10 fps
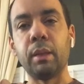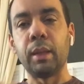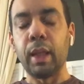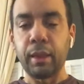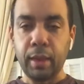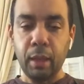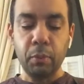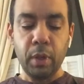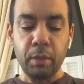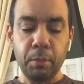like that
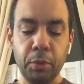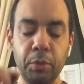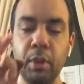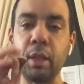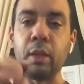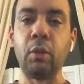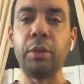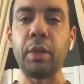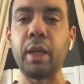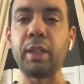one, but
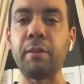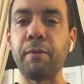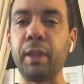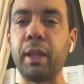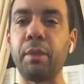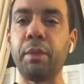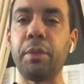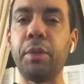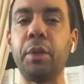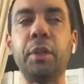also has a flat
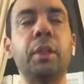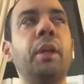third.